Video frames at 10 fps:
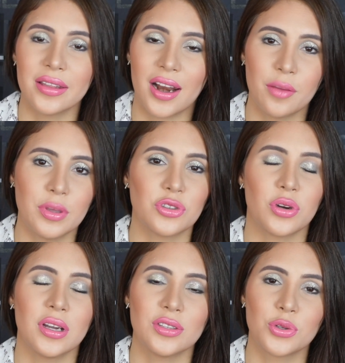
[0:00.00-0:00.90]
that I've been
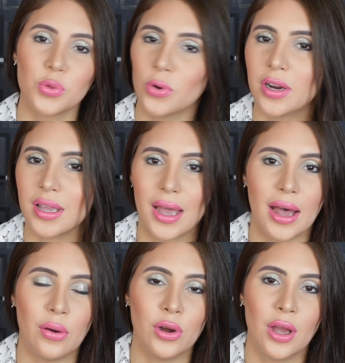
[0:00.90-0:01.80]
trying to work
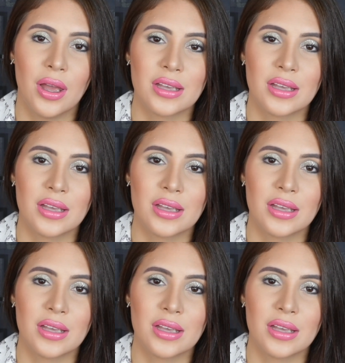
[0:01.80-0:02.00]
out